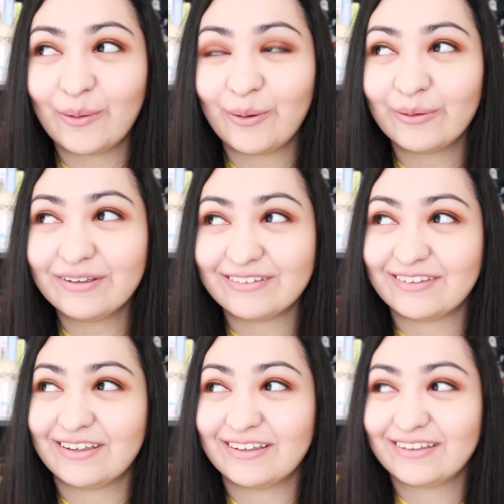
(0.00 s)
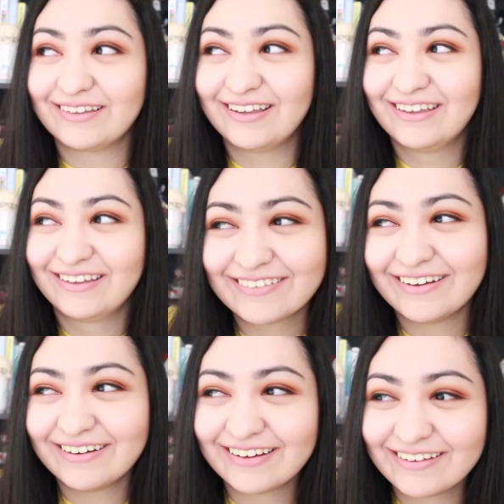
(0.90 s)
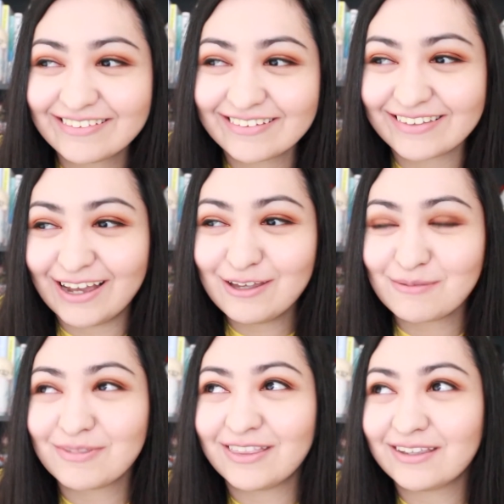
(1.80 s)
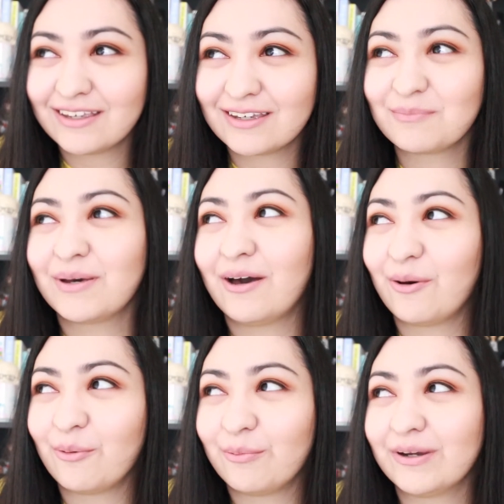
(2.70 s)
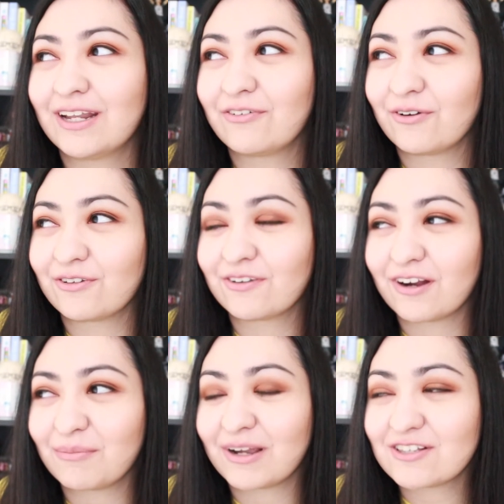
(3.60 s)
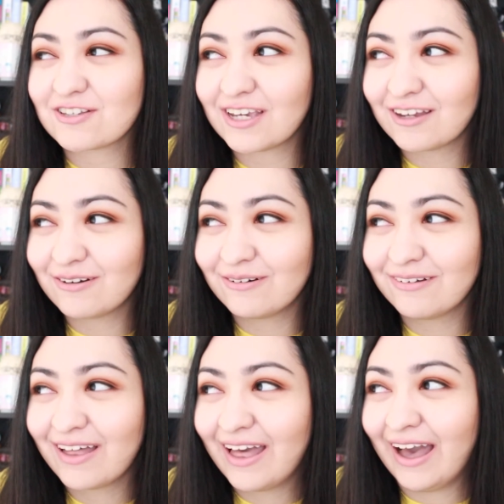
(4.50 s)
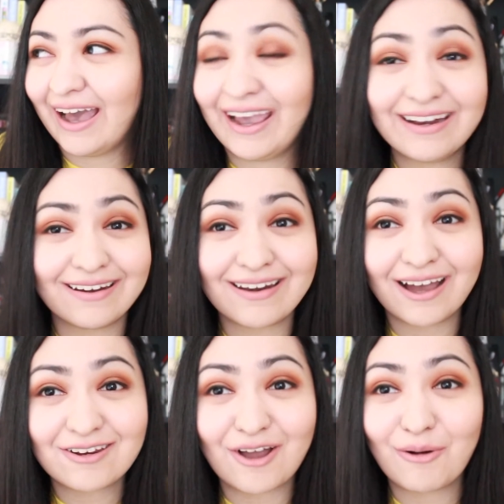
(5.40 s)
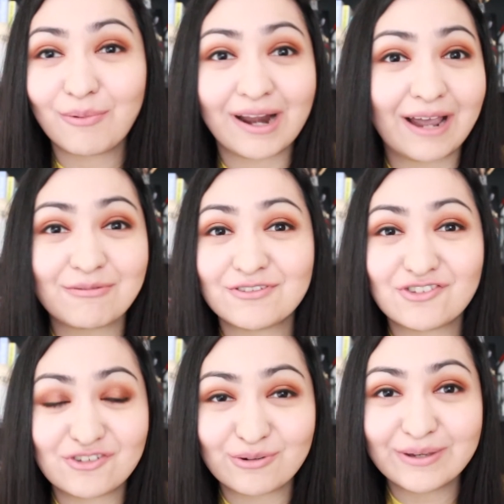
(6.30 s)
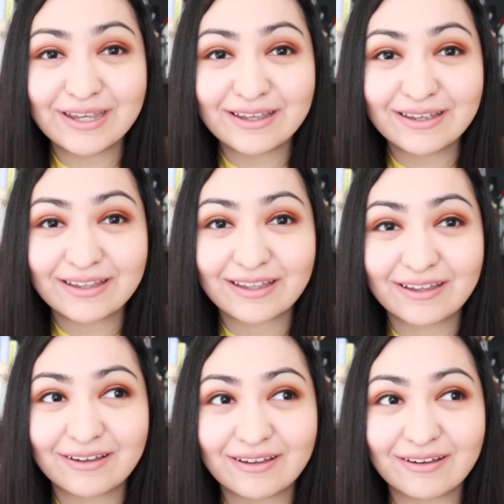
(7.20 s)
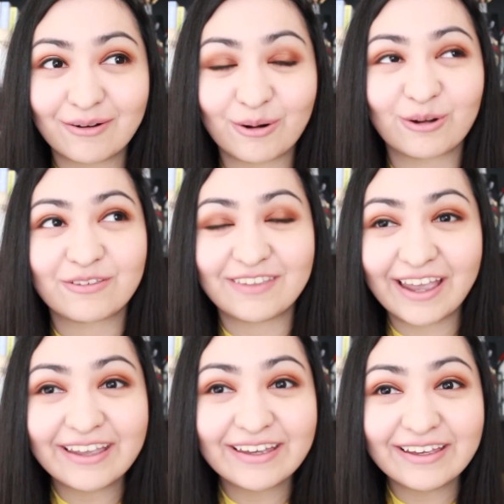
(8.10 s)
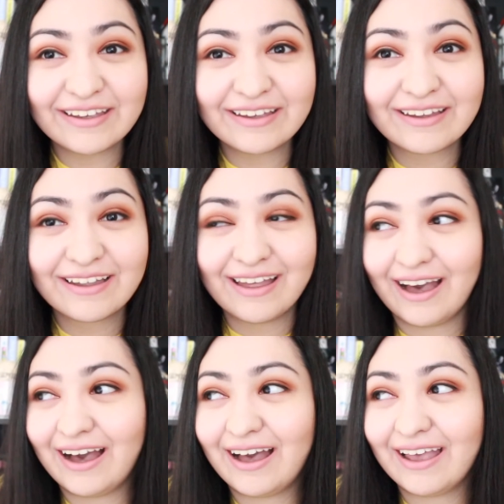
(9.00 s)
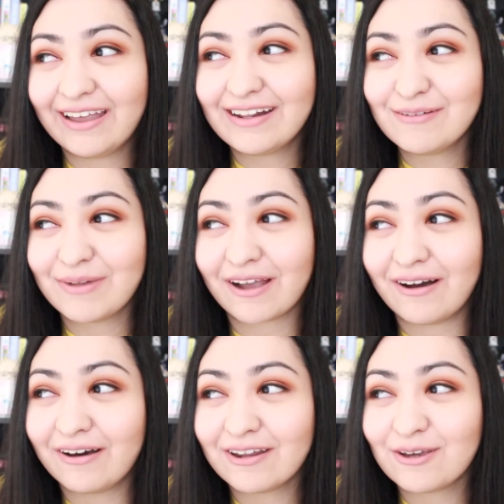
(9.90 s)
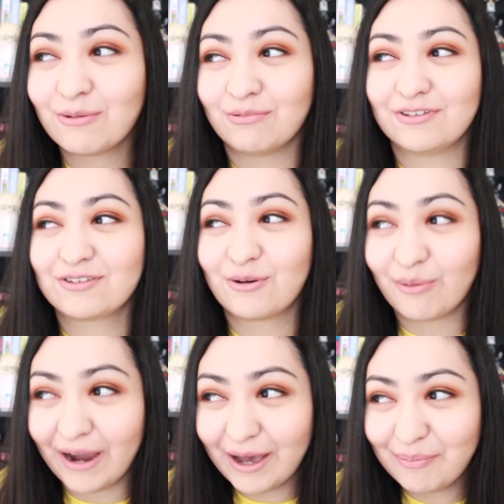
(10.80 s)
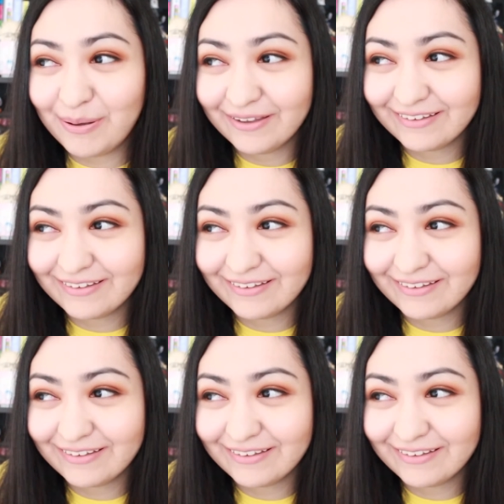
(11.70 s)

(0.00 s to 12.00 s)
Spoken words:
Holy shit. Sorry, it's just I am thinking about when I first started my channel. I did not know what I was doing or saying, and then my audio was crap.